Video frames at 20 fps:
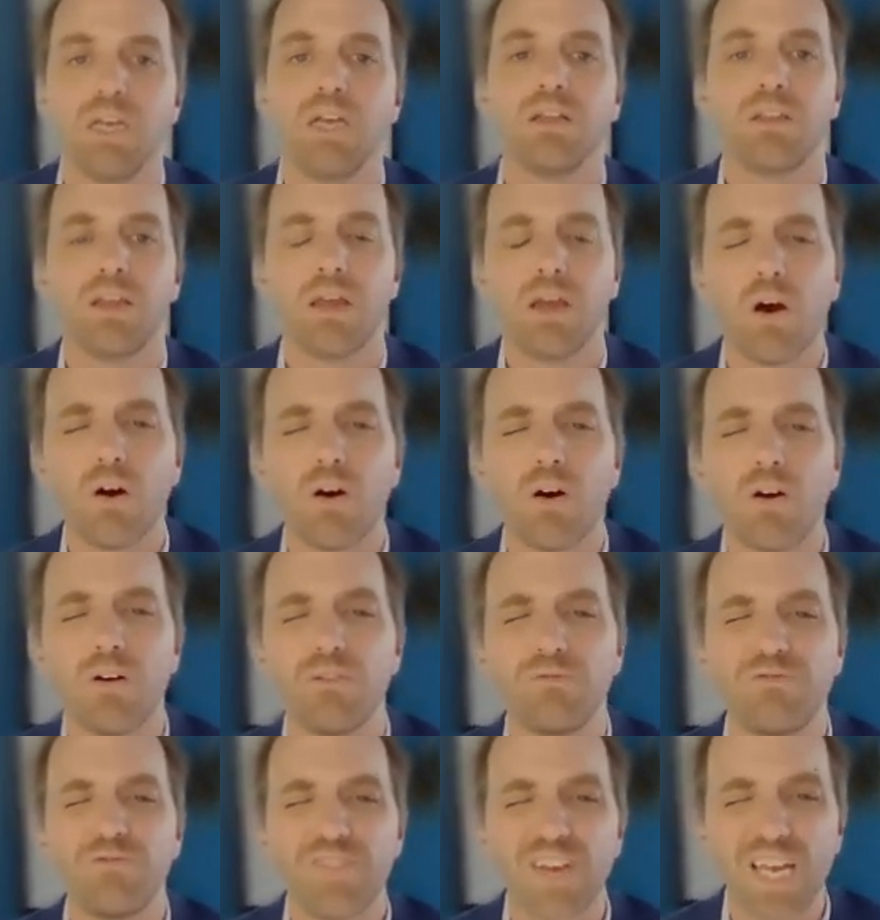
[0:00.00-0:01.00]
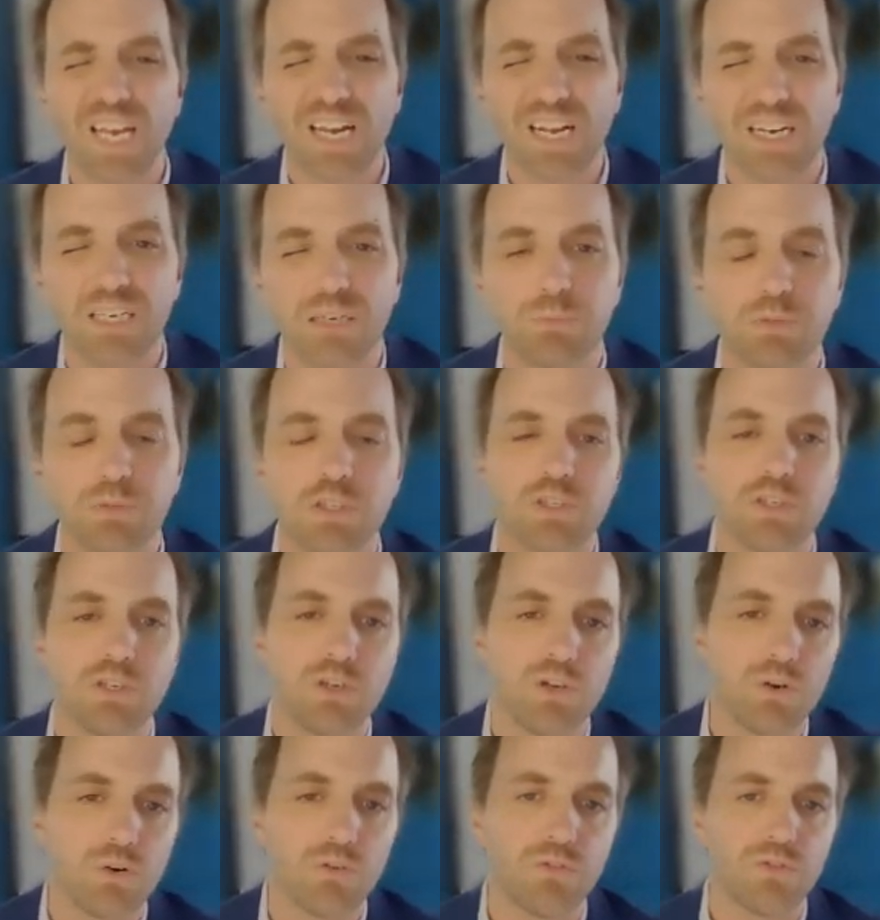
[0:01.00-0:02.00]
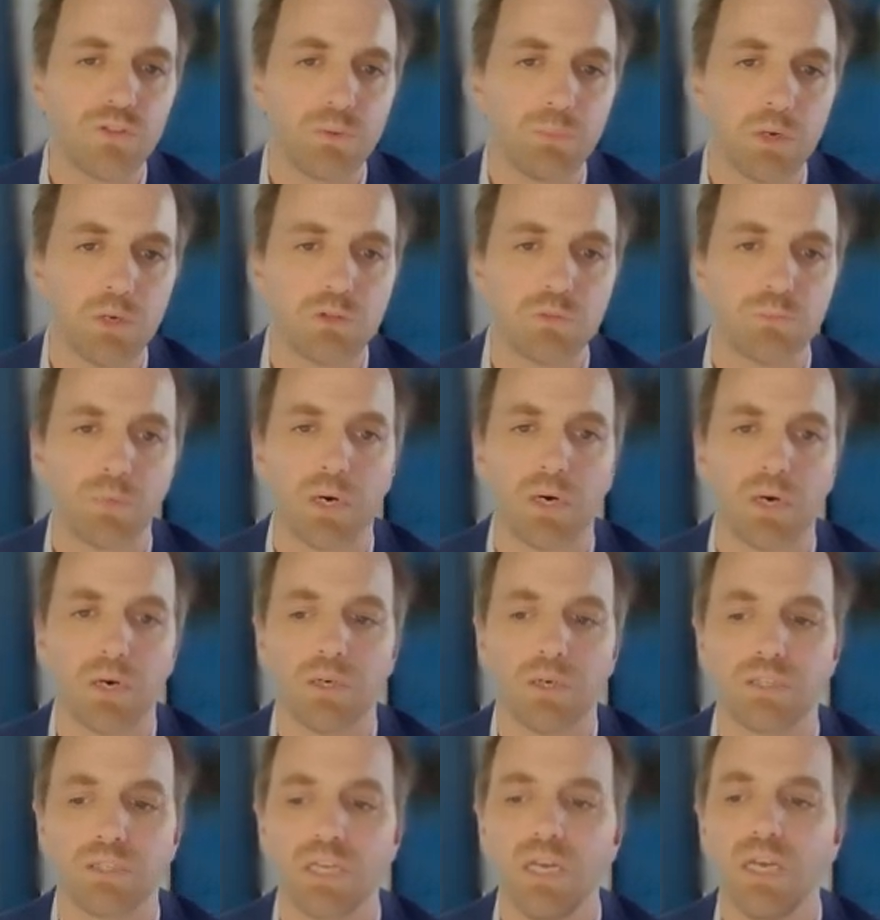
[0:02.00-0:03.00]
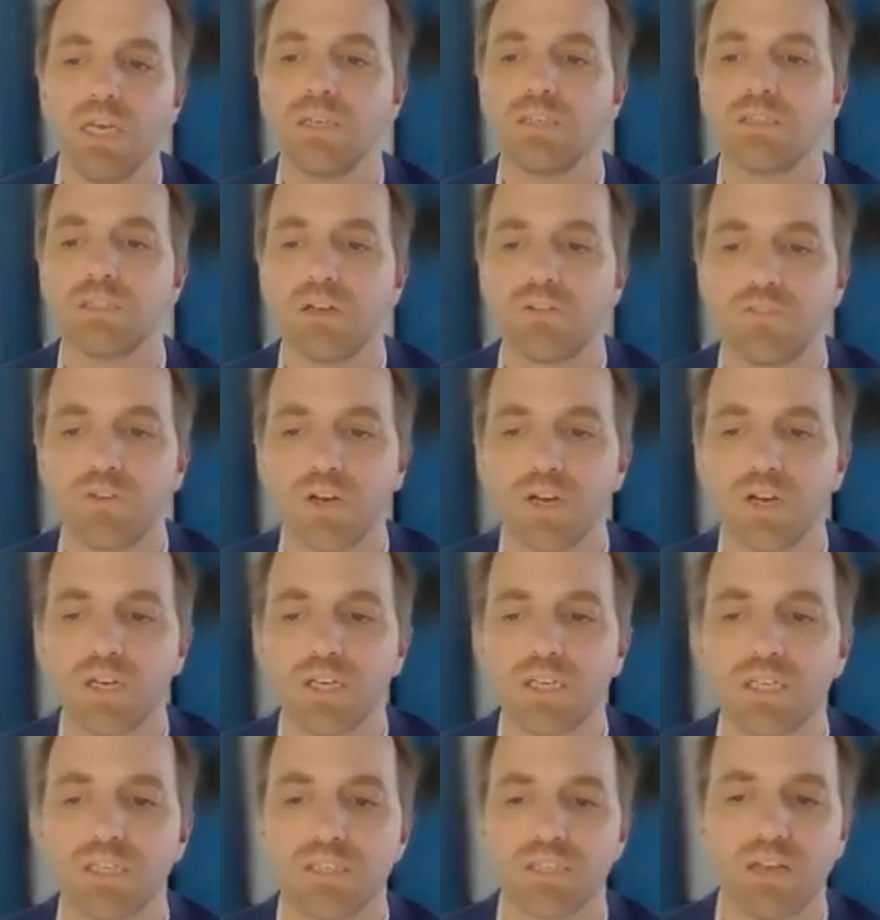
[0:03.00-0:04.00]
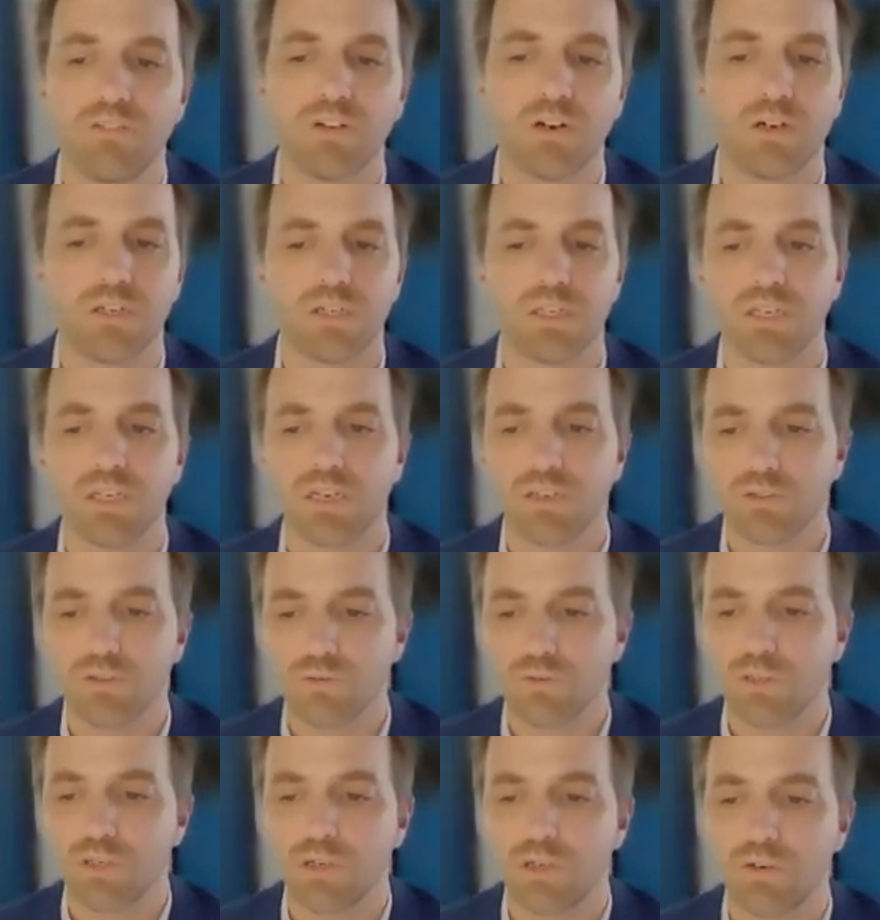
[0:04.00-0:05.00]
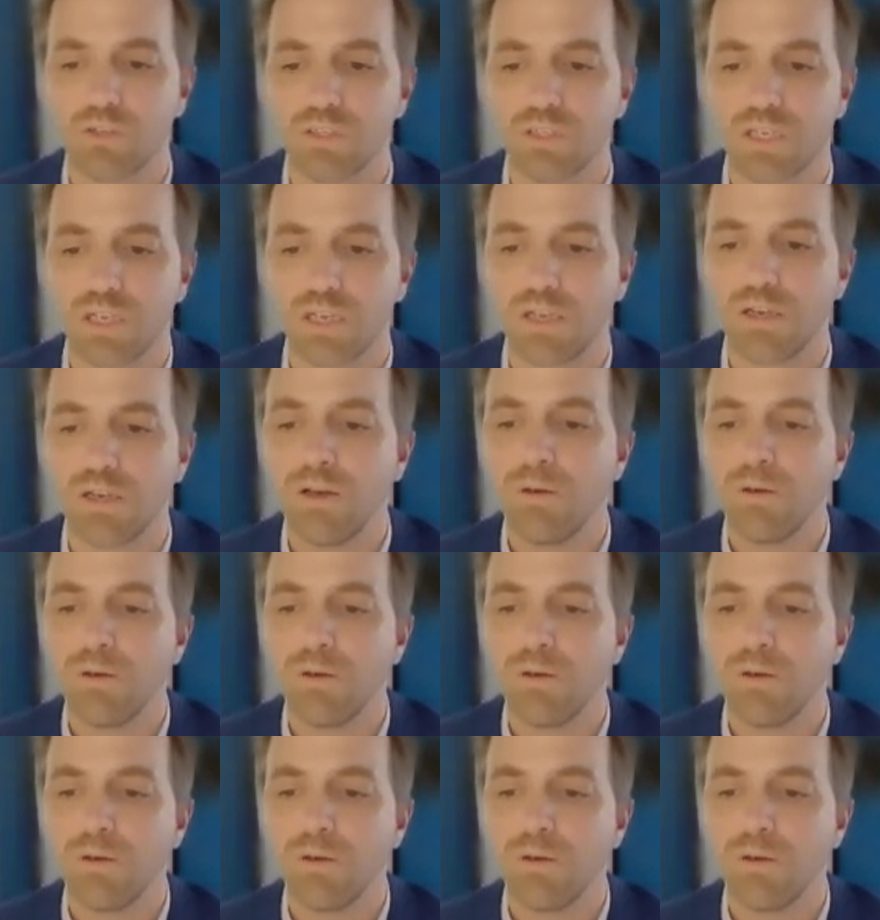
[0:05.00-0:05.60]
They are fairly obscure for the most part, stuff like safeguarding national security,